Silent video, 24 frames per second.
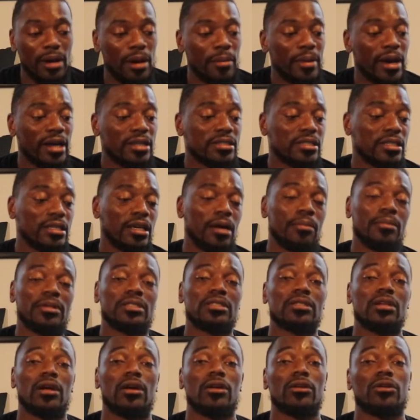I'm going to
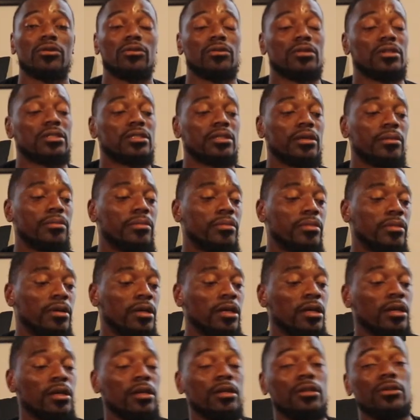start doing some
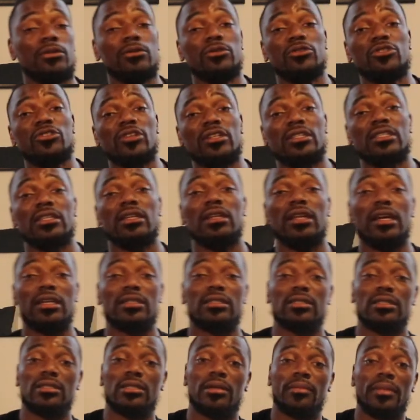nutrition
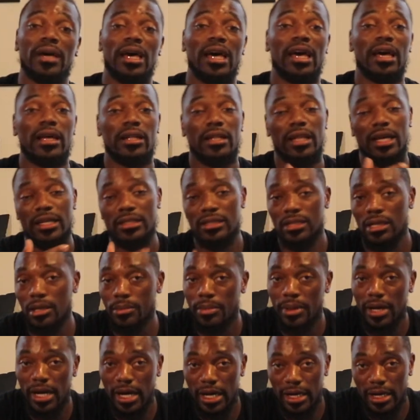lessons. I'm going to add that to the
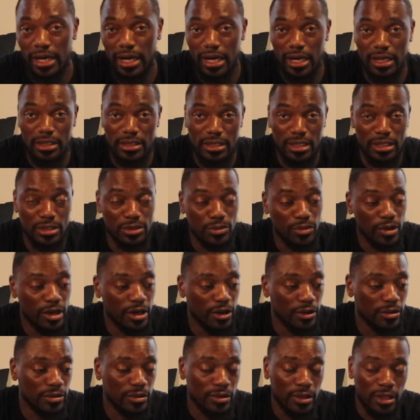podcast as
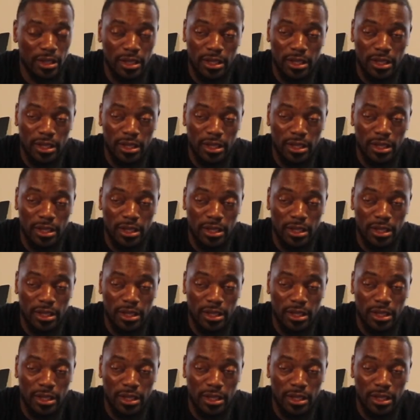well.